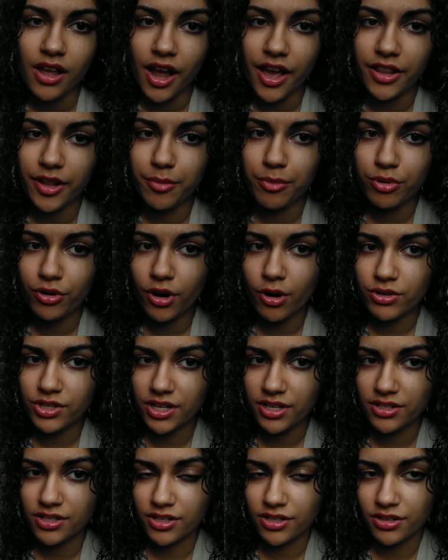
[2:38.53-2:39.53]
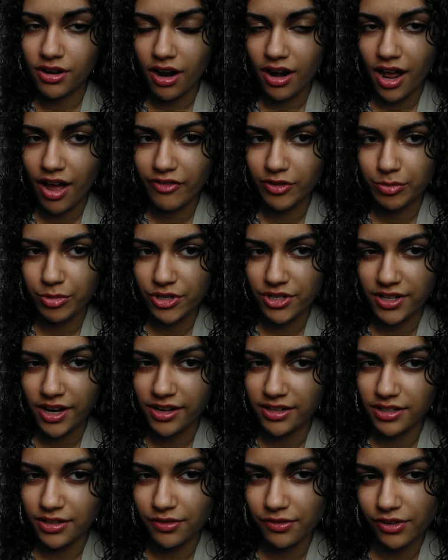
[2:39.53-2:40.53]
And then proteins does not have a
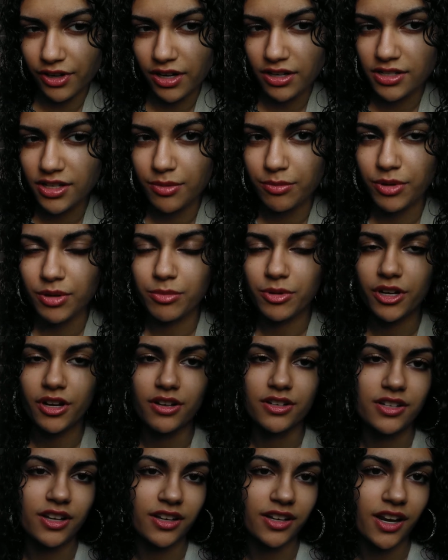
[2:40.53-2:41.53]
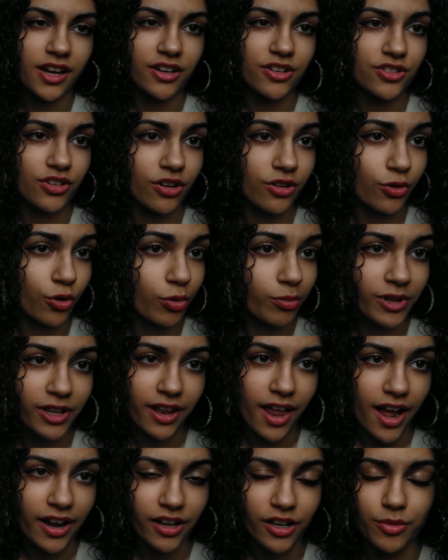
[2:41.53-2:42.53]
percent DV simply because Canadians aren't normally
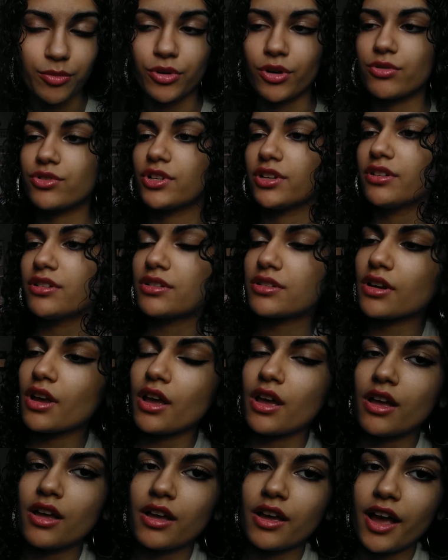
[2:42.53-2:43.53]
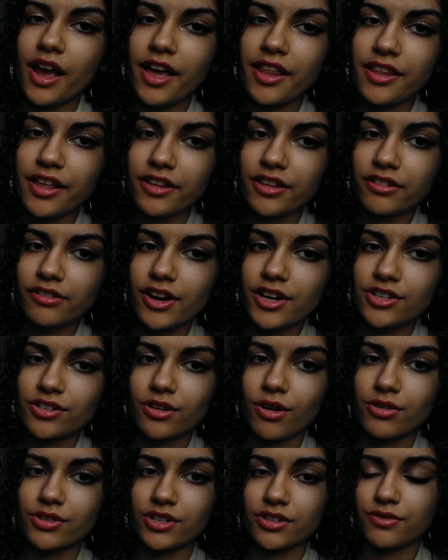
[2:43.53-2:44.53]
lacking in proteins. And then the rest
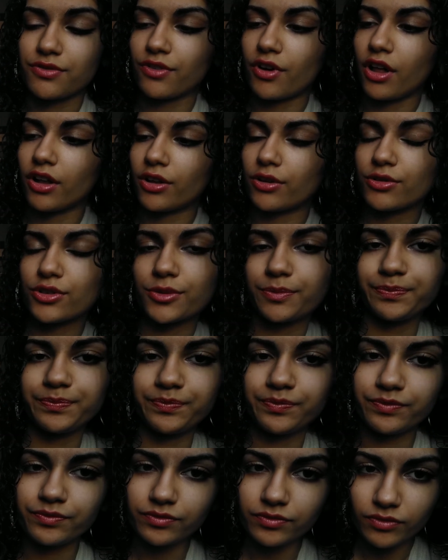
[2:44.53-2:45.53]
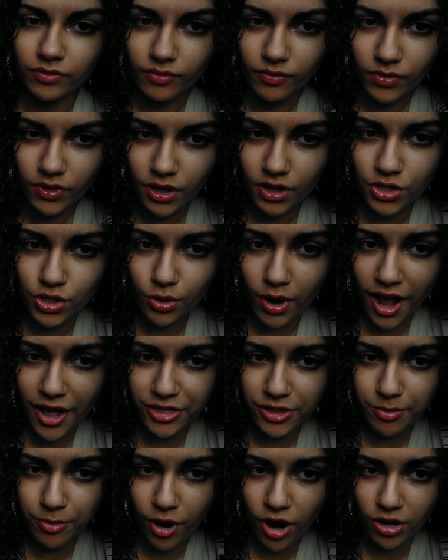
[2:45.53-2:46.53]
goes as follows. So
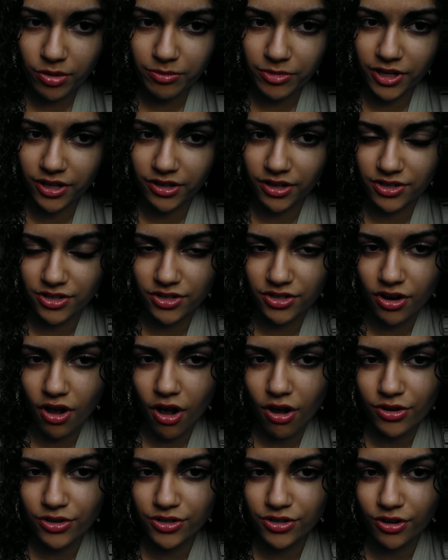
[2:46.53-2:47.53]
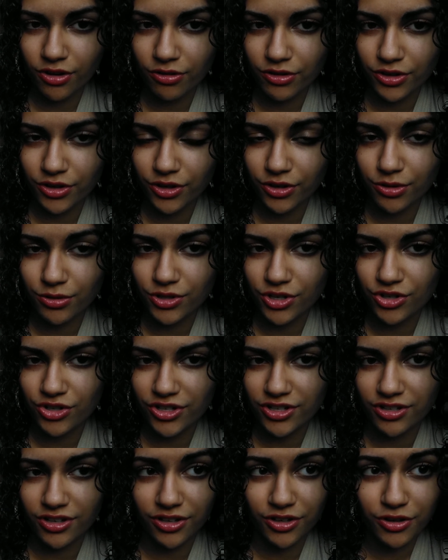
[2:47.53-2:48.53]
at the bottom here, this is also new to
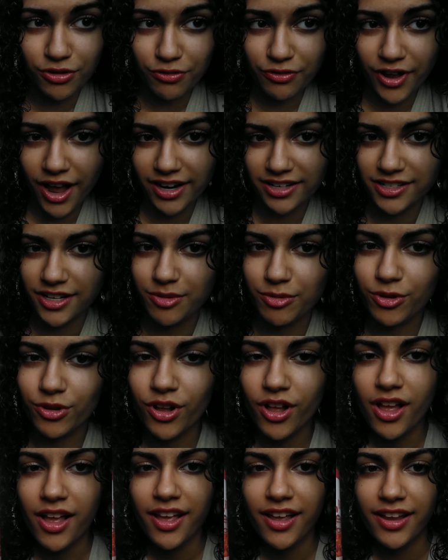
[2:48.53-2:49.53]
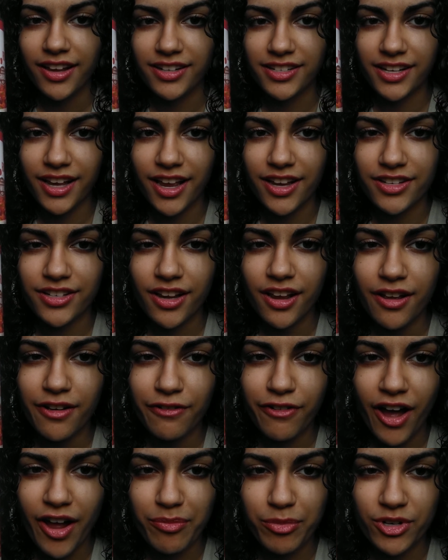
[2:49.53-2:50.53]
just the new facts table. It says
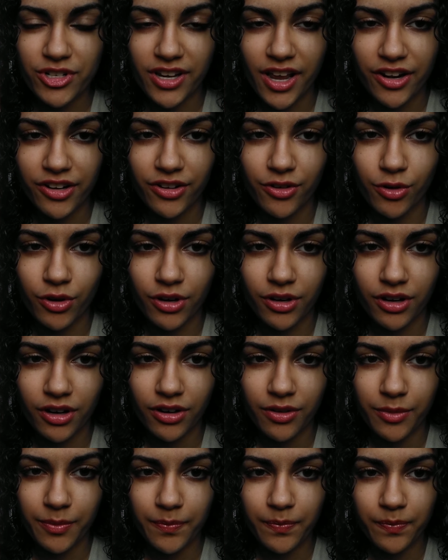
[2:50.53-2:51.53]
5% or